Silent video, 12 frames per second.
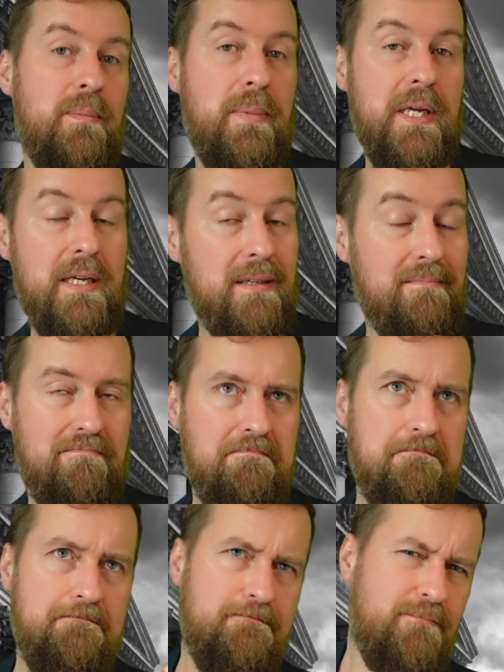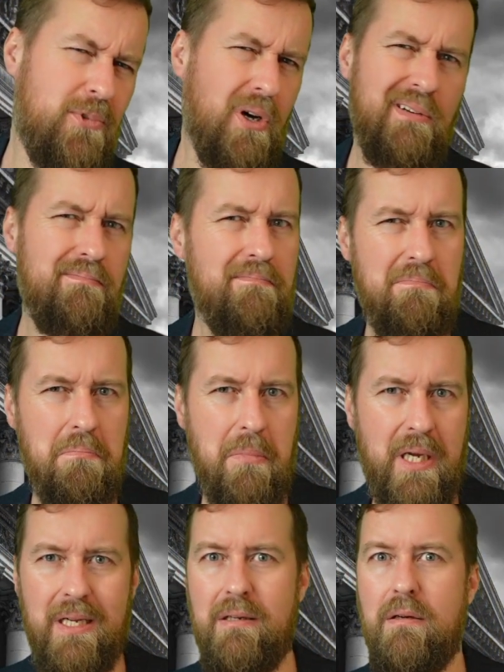being done,
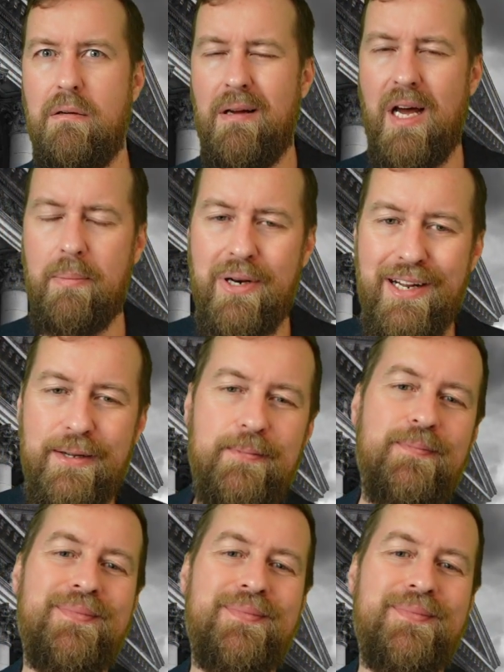made, happening.